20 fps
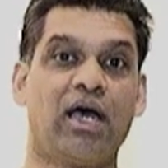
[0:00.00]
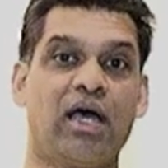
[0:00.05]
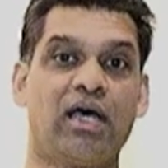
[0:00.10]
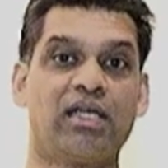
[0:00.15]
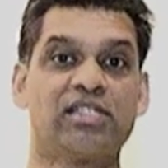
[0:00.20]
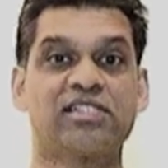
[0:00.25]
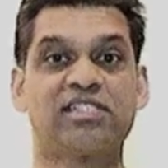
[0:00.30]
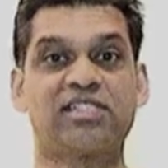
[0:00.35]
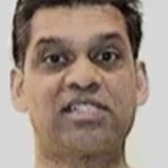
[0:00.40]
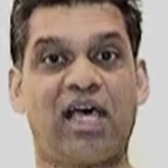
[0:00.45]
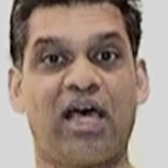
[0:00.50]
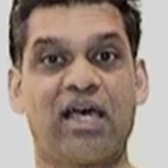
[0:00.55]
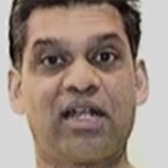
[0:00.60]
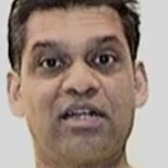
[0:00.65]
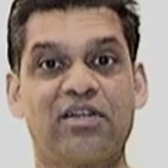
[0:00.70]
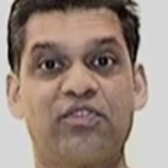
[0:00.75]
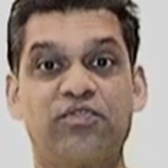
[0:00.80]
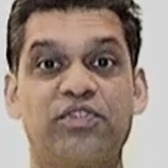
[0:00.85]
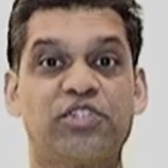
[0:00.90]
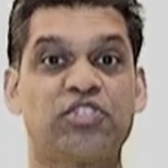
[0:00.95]

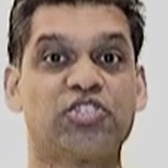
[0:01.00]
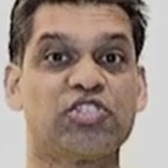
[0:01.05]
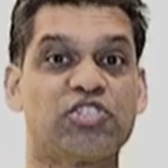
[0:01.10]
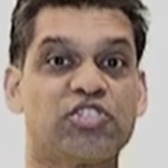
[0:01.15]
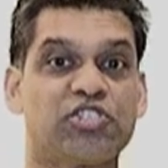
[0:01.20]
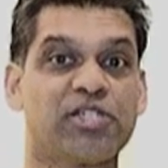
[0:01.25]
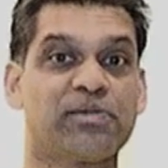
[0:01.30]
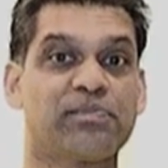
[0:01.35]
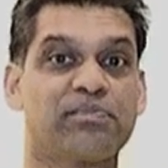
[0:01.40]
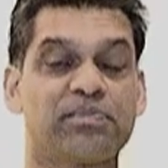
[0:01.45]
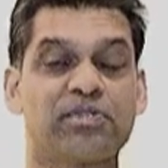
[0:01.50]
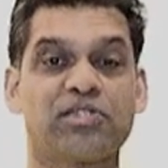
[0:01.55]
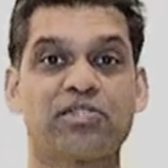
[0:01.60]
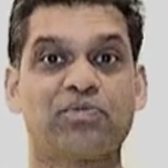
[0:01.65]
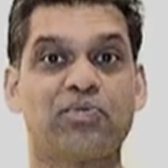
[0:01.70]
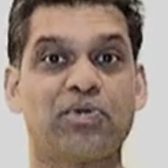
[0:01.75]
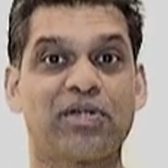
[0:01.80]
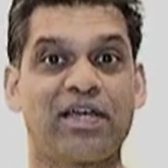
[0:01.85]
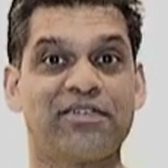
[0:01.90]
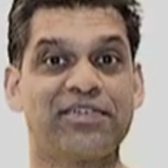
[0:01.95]
sun, fish and chips,
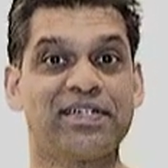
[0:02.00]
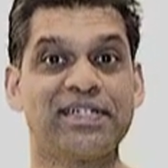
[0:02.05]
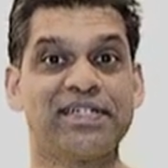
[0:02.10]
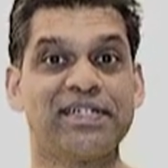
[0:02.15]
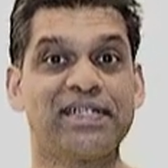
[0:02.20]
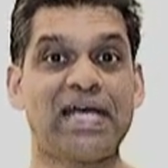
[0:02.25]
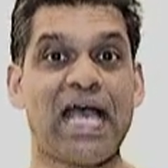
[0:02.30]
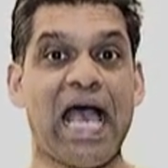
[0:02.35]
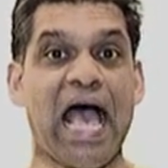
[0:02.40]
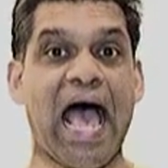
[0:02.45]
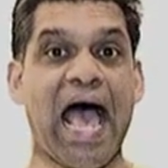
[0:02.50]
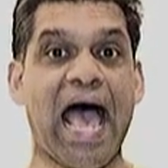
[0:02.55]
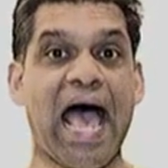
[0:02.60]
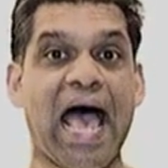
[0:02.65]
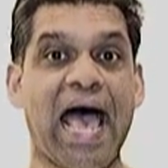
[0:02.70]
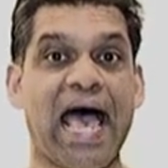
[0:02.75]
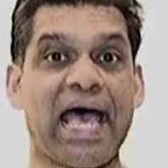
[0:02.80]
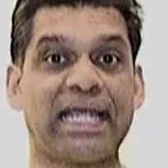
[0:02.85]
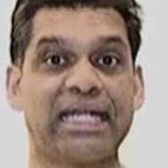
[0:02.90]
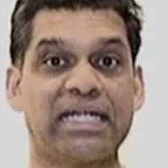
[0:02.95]
whatever,
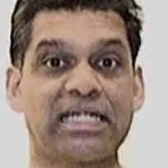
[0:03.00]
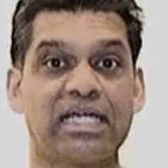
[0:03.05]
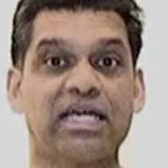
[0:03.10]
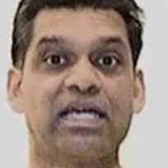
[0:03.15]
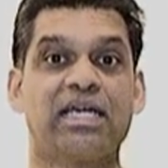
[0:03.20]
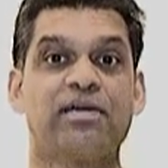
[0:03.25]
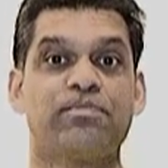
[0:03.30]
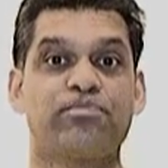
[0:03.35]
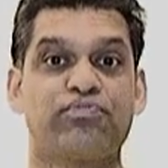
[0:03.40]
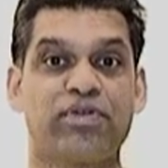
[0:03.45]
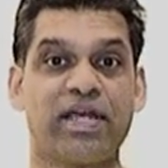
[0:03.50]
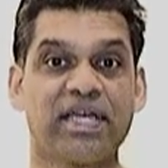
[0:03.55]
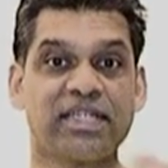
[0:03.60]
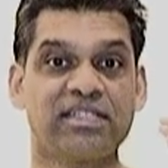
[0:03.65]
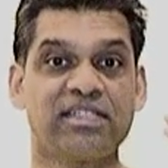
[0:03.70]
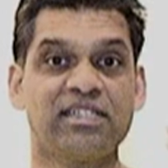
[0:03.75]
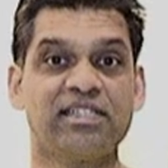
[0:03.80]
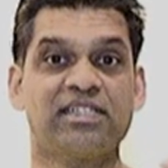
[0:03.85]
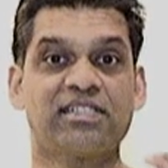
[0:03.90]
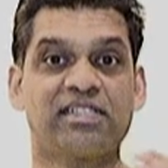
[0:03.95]
and
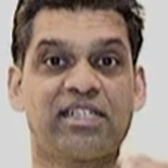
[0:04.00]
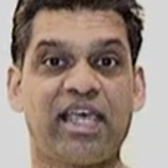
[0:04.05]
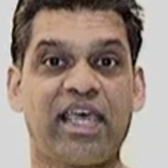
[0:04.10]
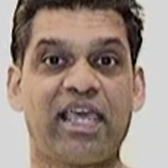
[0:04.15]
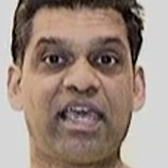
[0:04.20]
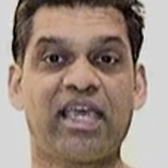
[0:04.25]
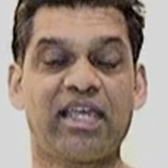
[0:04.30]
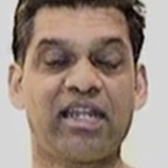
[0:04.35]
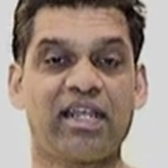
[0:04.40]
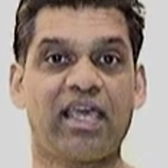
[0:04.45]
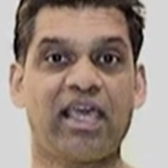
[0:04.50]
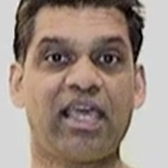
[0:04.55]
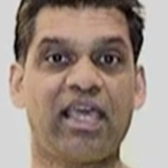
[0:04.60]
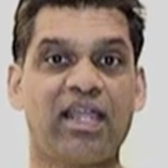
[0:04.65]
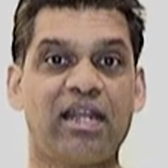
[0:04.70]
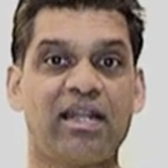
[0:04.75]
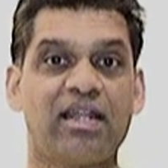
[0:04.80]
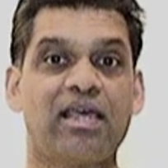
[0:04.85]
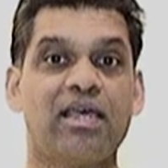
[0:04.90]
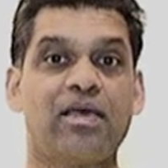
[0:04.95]
practice saying it
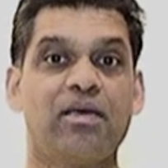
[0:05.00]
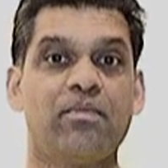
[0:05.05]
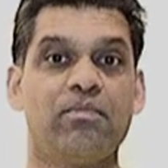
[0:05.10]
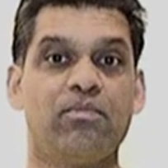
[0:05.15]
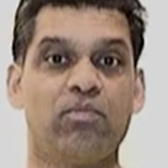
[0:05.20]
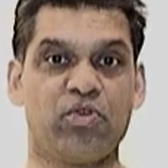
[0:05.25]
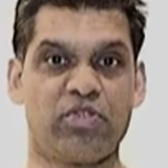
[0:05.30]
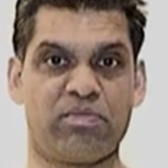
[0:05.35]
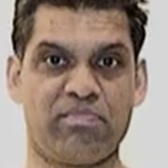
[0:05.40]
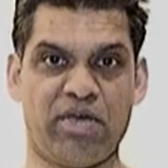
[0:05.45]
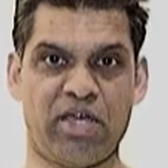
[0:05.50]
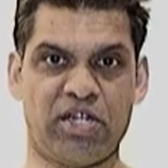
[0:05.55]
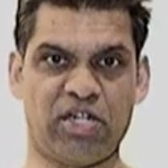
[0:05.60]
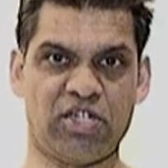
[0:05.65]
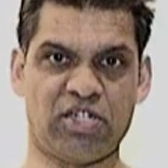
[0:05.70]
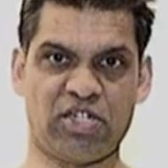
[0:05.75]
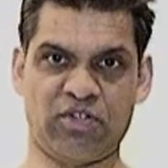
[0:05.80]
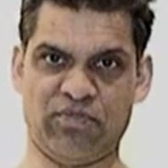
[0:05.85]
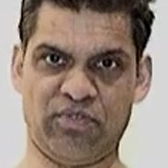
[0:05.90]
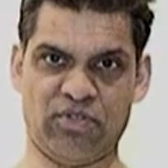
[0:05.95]
in with many
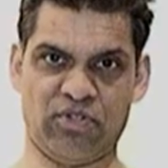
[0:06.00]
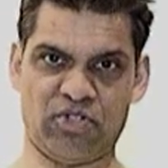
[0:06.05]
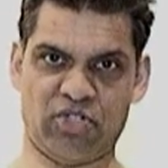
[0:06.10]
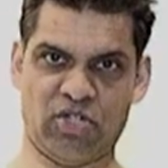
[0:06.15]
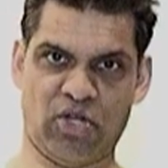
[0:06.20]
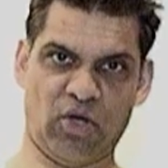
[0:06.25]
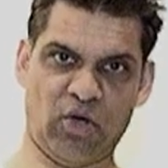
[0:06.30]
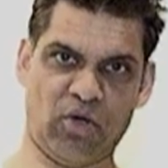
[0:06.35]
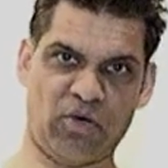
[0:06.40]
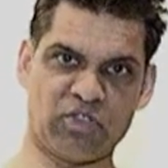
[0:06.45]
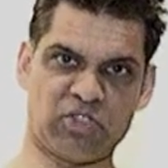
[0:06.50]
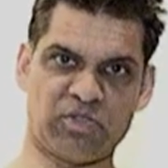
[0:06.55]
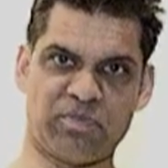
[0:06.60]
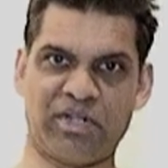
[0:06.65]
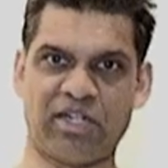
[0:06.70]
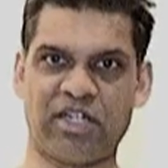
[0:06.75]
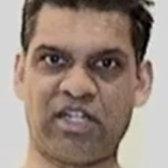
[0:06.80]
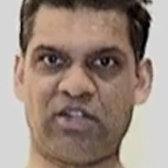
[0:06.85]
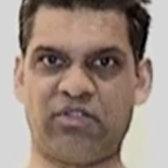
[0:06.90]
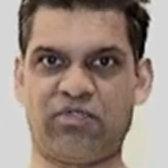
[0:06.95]
different tones,
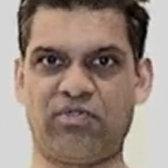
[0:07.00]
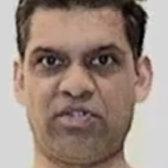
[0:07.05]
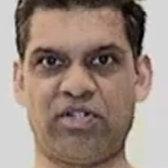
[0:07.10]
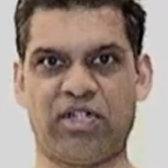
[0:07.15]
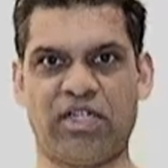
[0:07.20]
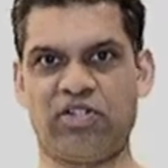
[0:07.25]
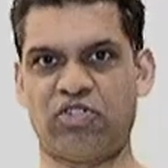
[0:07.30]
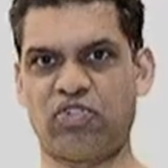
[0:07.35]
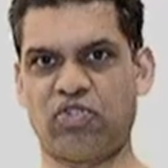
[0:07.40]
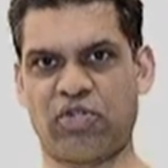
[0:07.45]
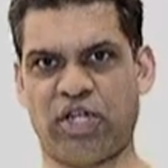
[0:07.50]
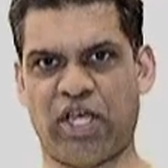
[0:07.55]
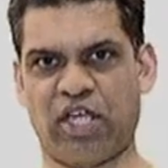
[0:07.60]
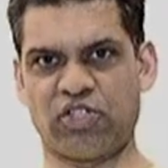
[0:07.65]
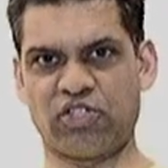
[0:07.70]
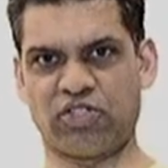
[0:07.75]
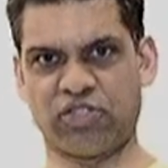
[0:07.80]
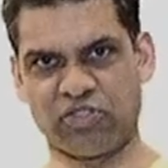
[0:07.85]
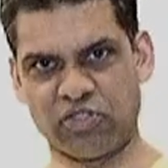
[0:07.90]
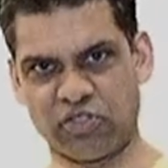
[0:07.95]
many different
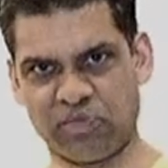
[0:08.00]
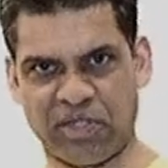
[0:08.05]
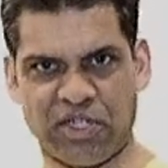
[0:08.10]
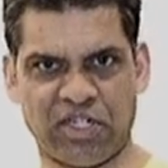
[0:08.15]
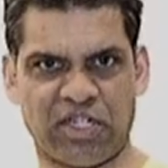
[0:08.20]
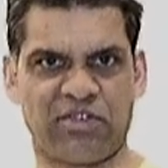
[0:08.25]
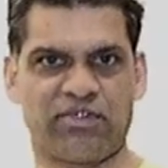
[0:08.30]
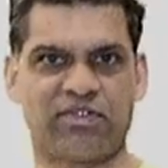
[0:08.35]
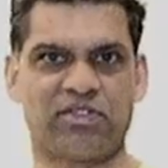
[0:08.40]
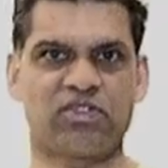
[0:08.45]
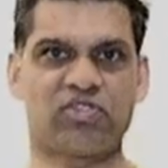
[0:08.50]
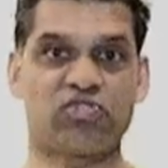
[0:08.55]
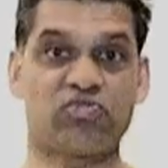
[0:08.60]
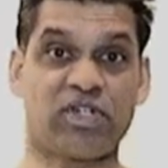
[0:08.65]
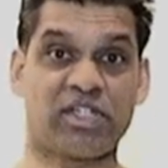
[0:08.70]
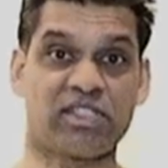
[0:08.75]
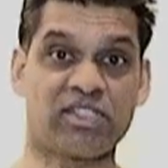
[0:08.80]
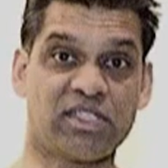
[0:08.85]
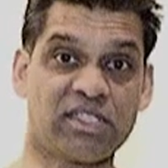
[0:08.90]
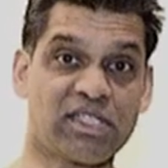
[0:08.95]
intonations, many different
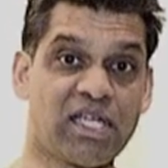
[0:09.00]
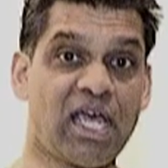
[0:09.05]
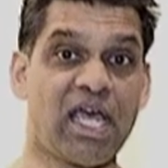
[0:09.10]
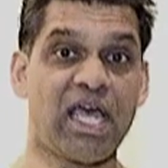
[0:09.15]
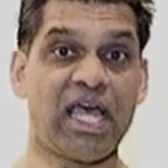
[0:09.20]
stresses,